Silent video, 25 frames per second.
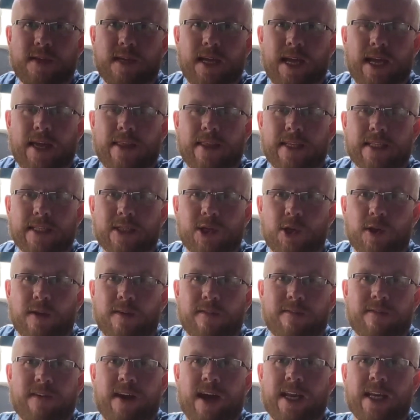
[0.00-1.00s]
That's on a
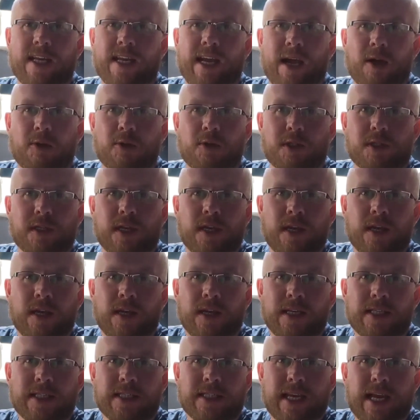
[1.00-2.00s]
van house
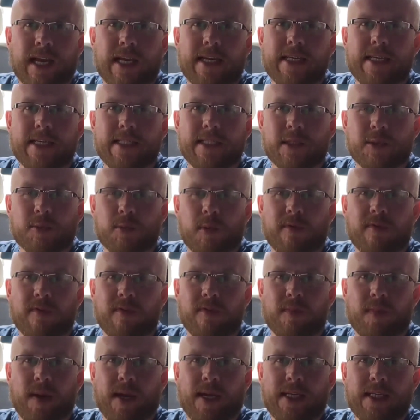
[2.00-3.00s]
slide-in
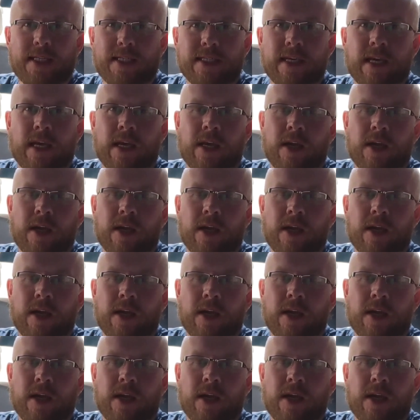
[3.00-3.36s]
swivel base,